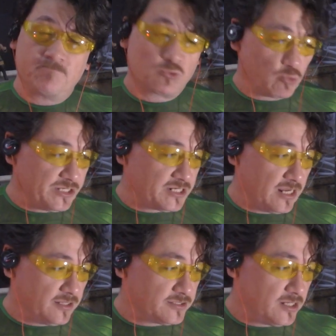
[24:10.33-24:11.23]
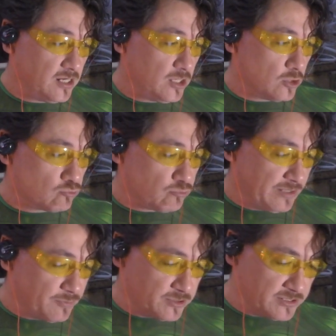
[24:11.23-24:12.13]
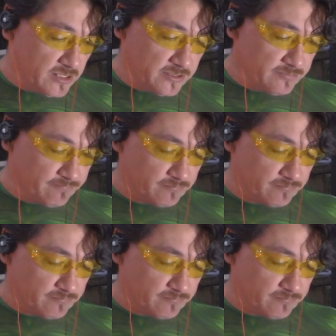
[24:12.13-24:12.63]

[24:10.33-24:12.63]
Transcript: Great talent, great personality.